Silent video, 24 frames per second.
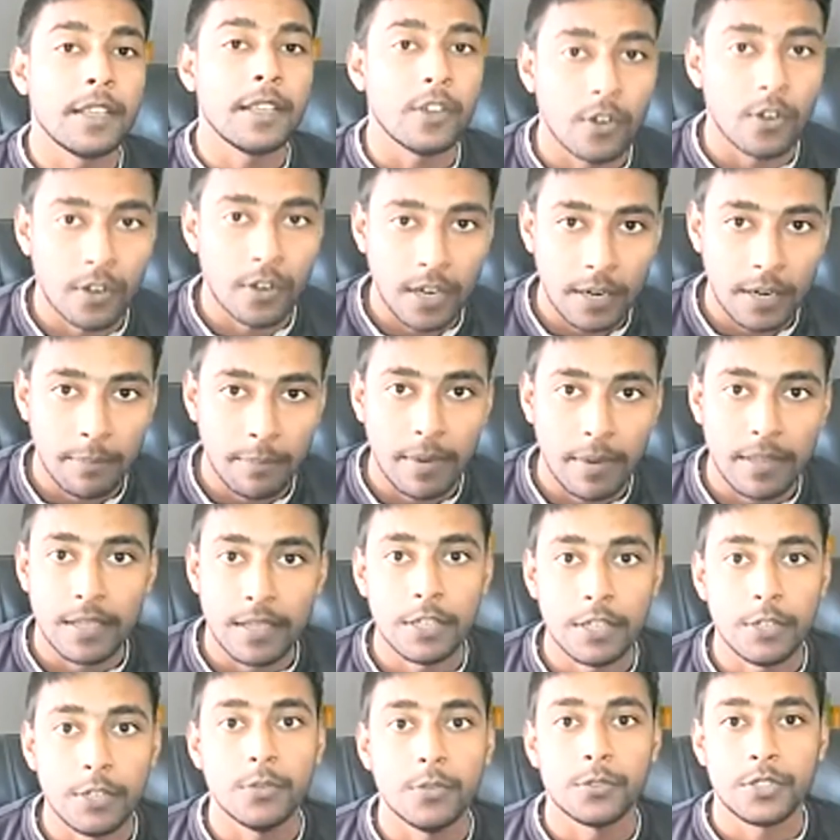online method
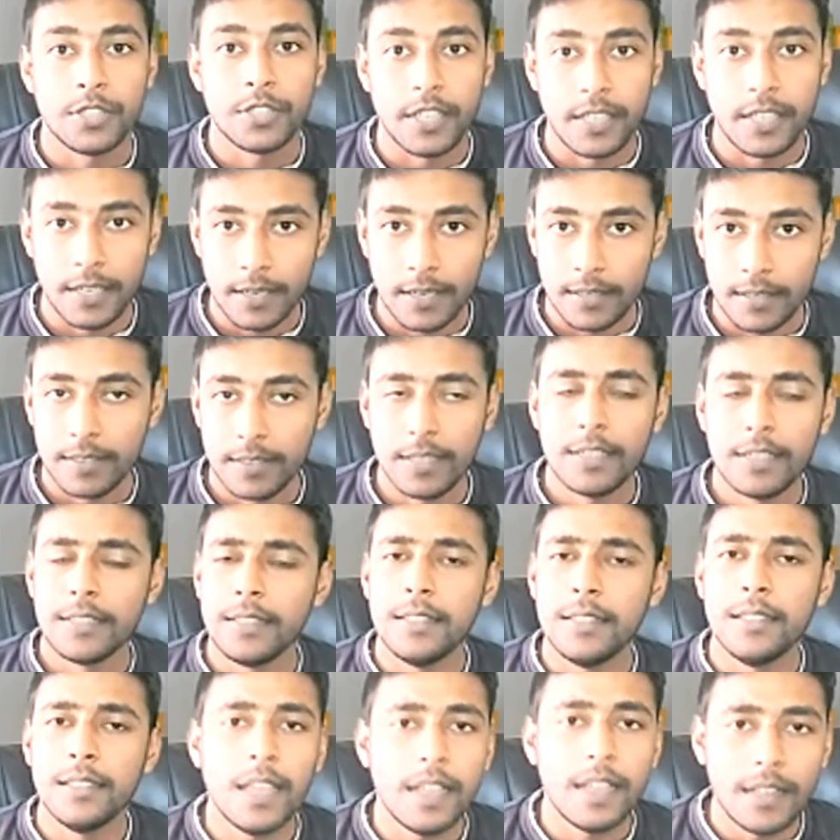you saying this,
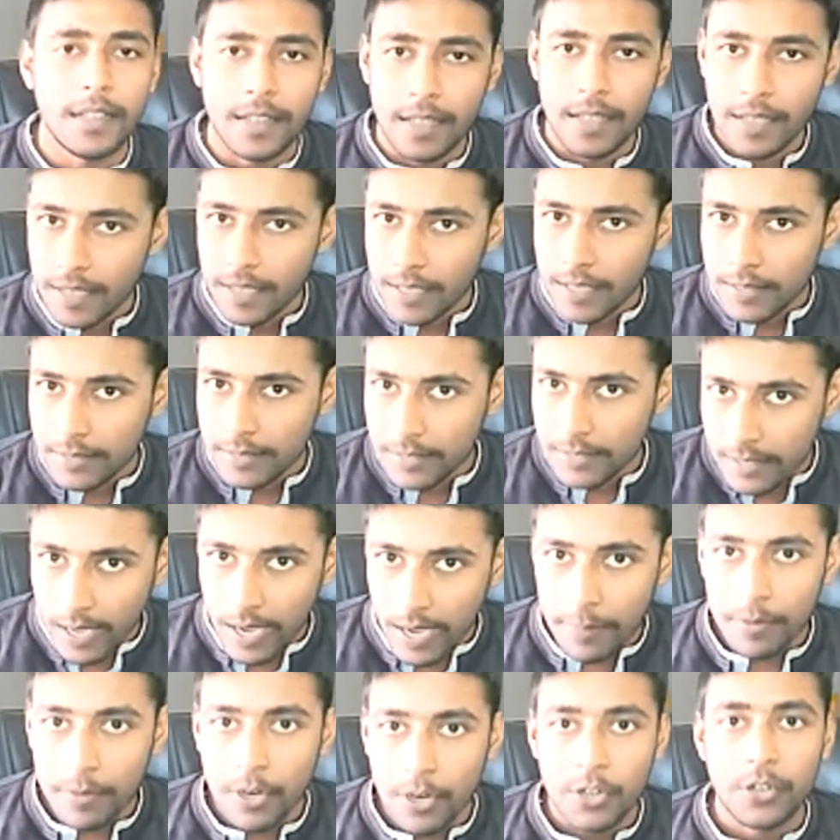then
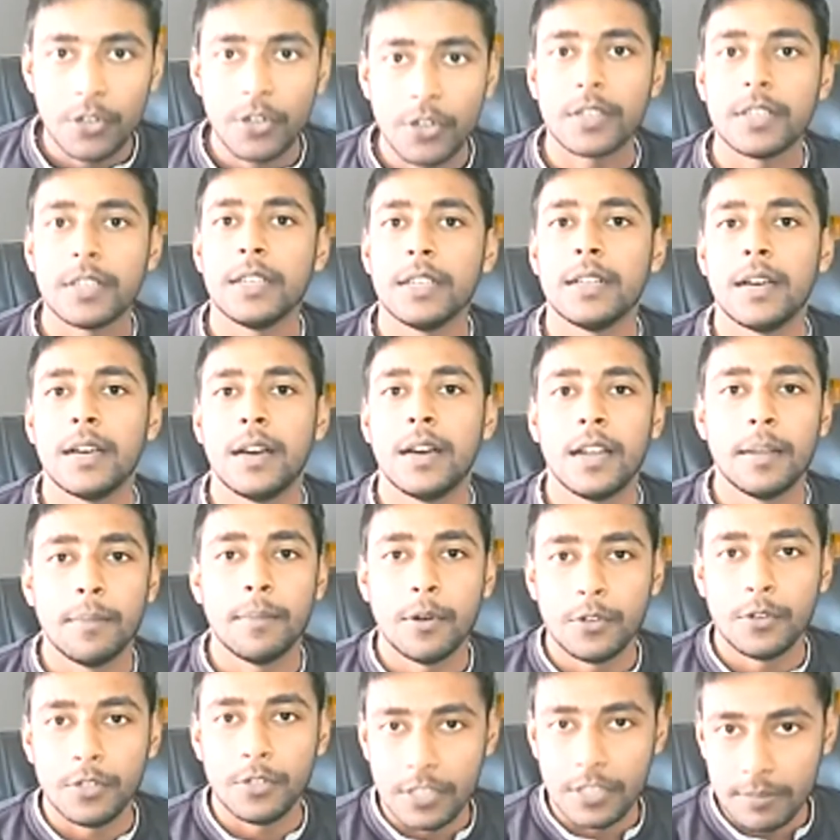I'm not talking all
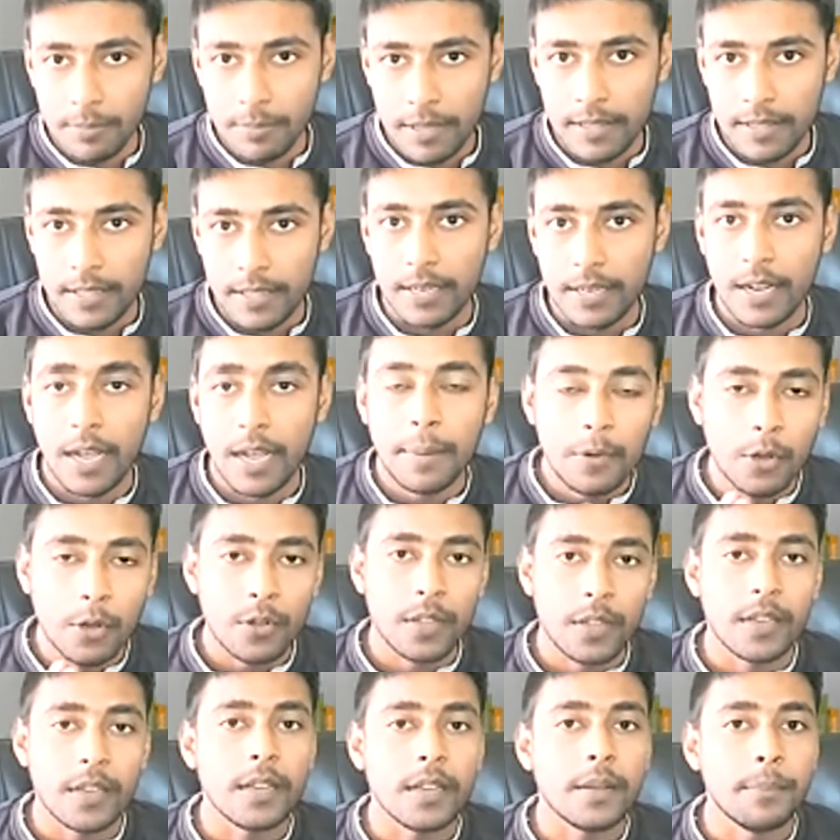about this method. I'm
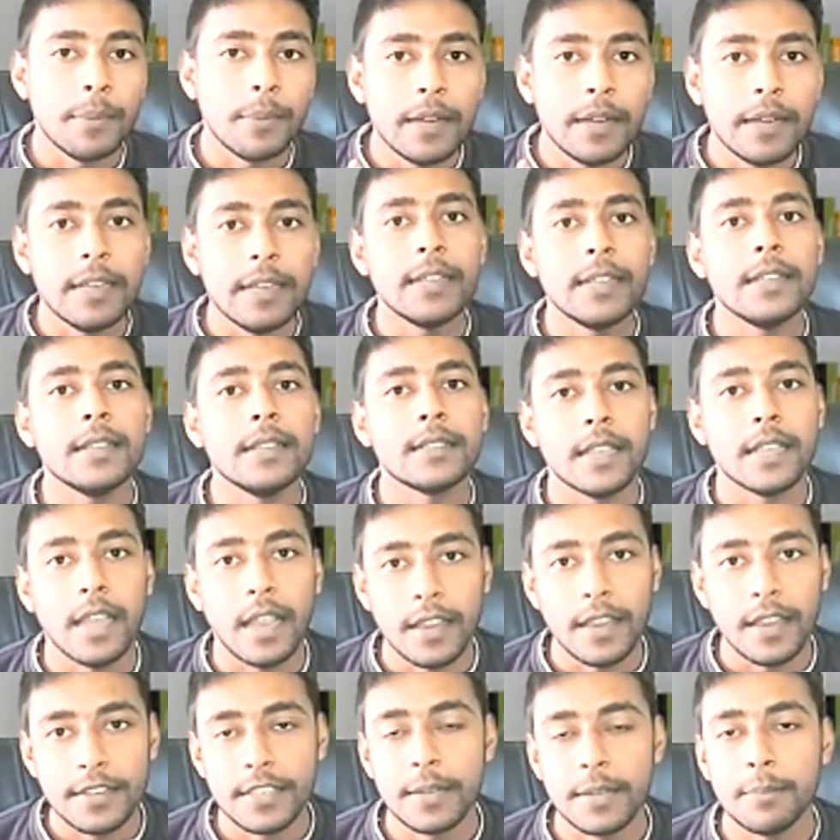talking building
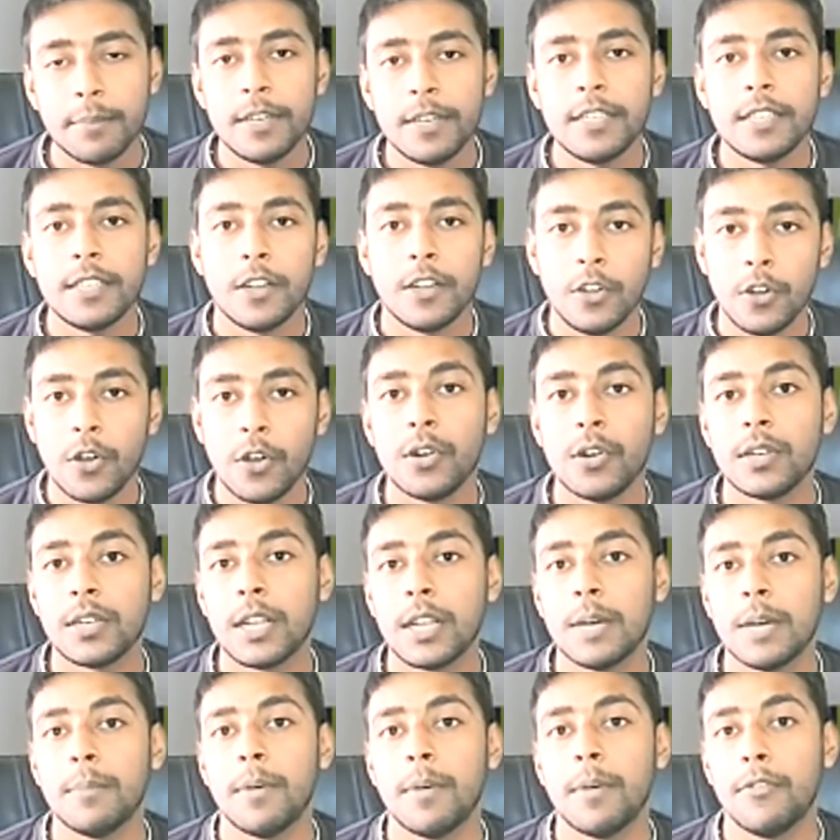established long
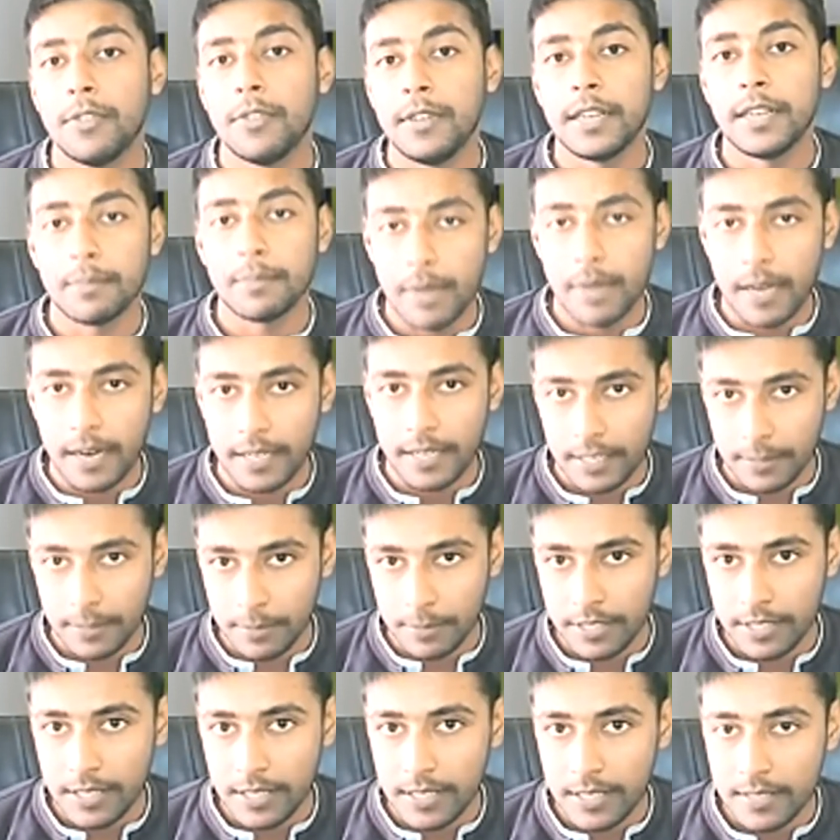term affiliate marketing
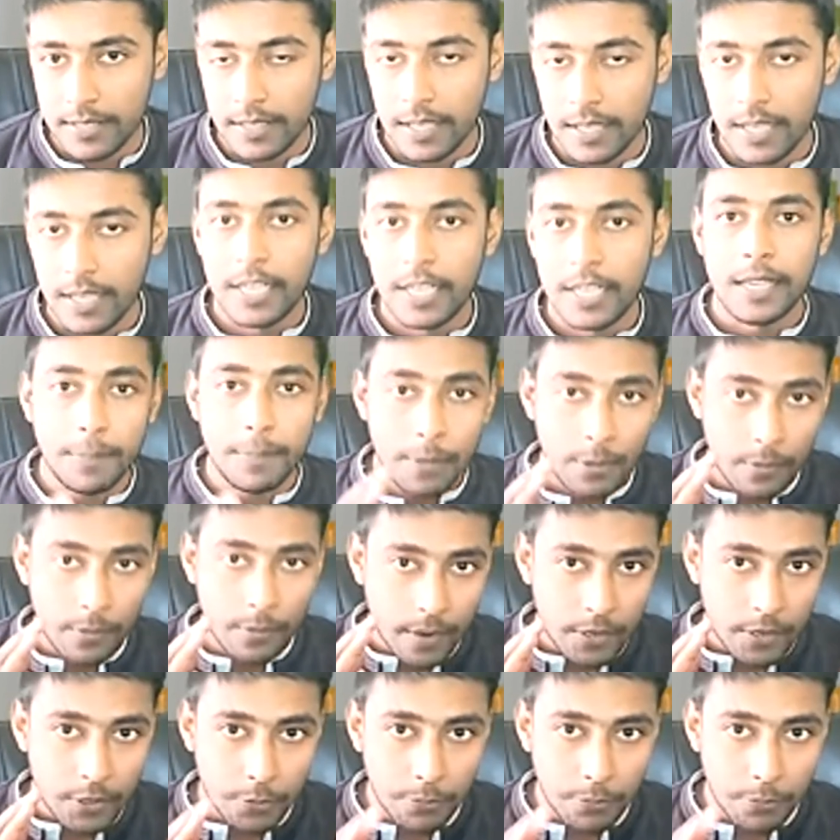business. If you
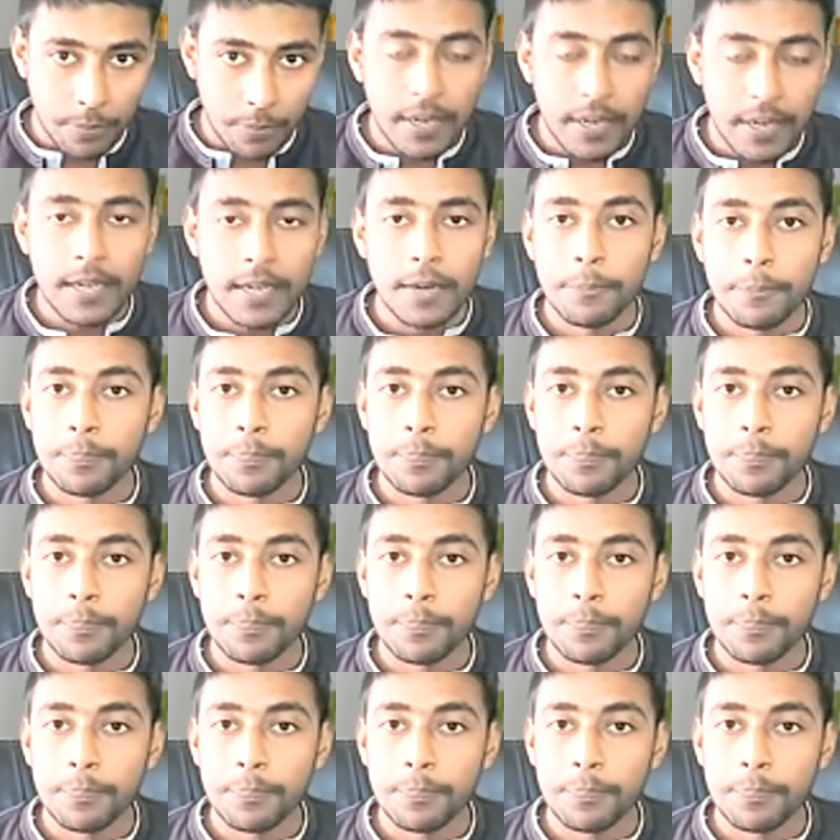want to build,